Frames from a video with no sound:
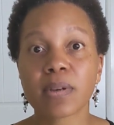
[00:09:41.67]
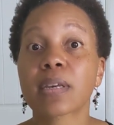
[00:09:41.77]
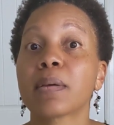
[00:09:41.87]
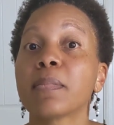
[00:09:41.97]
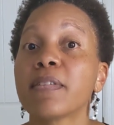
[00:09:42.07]
It
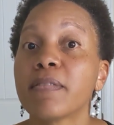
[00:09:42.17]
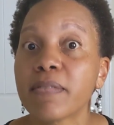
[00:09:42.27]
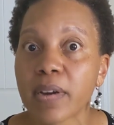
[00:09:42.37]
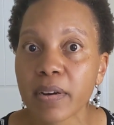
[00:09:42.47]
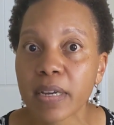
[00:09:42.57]
can be
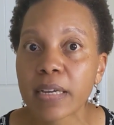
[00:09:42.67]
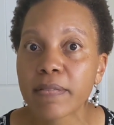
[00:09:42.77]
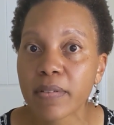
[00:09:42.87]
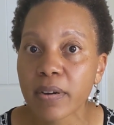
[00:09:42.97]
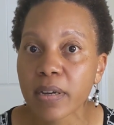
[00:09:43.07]
very,
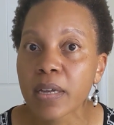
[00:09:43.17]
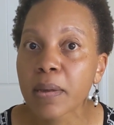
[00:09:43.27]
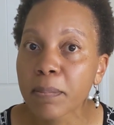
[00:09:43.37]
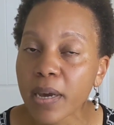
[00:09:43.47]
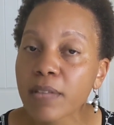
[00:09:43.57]
very
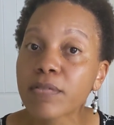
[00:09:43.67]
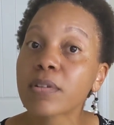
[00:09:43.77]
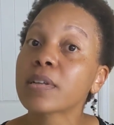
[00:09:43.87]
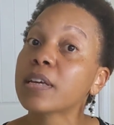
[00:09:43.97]
painful